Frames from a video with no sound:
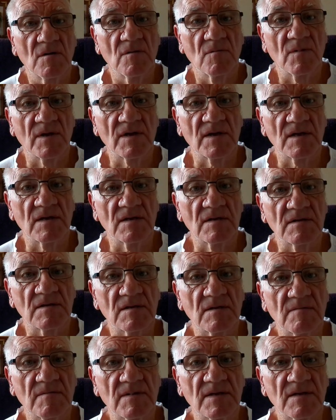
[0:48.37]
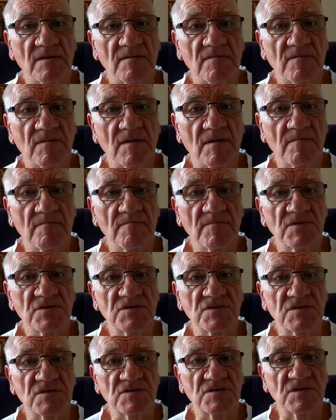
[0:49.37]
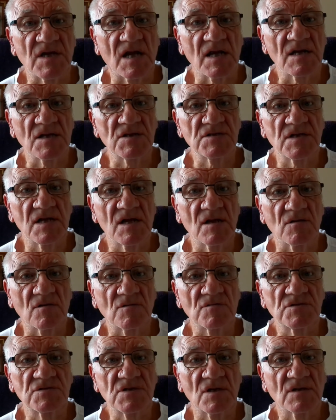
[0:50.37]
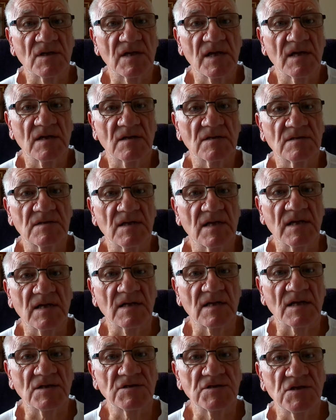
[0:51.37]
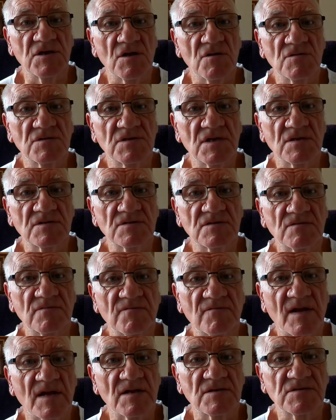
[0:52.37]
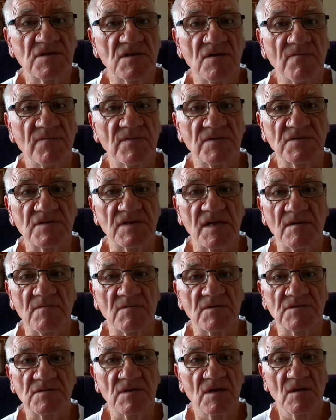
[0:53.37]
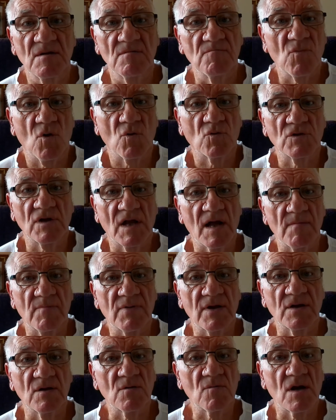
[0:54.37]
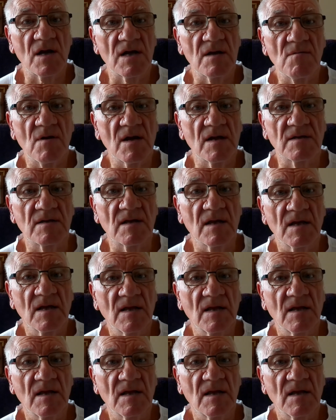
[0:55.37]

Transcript: with a stainless steel on, so that he could actually use it as a flat surface, and he was more than happy in the way he went.